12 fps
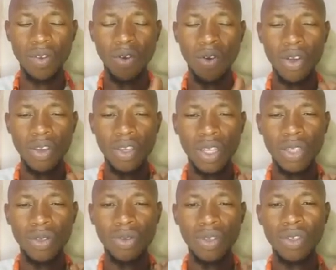all you need
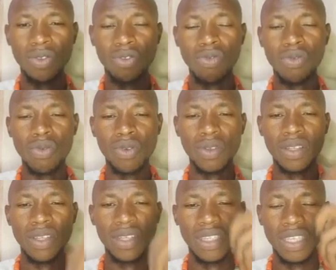to do is to
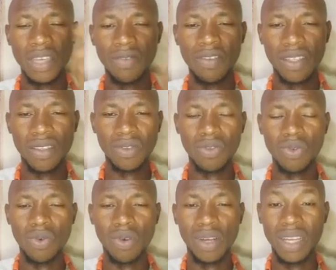give it to
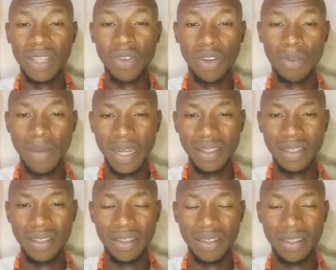a third party.
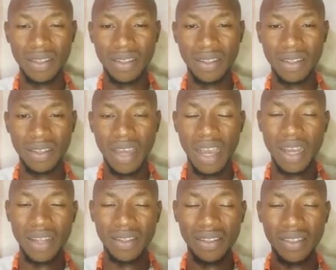I
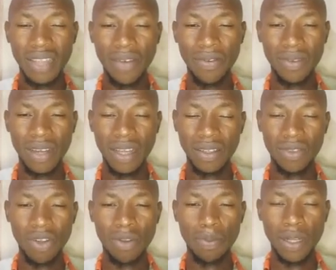can serve as a
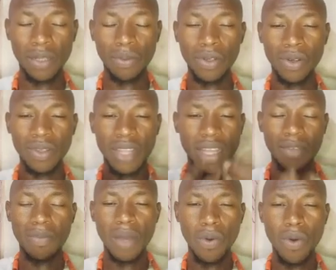third party because that's
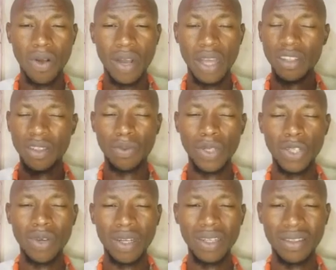my work. As a
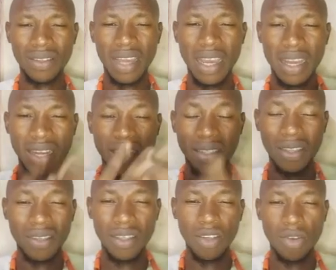spiritualist, I can
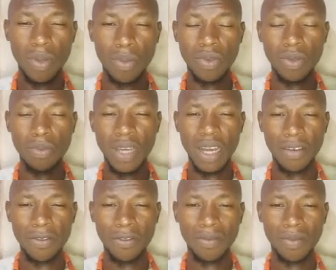intercede on people's behalf.
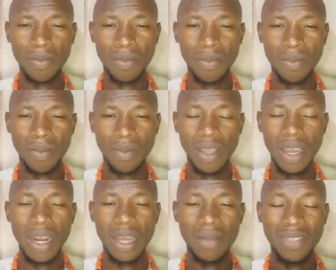
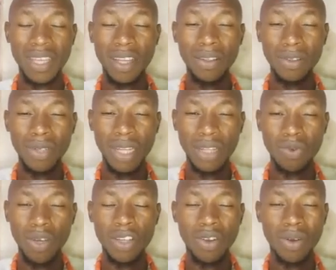And I tell you that
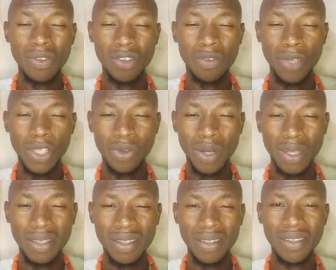when it comes to spiritual
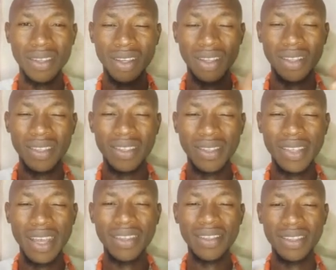things,
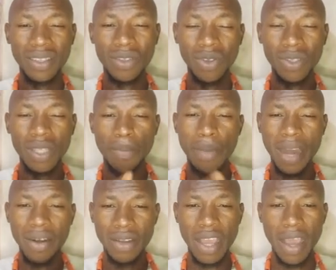distance is not a
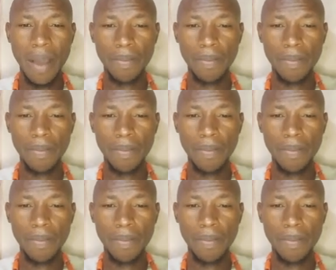barrier.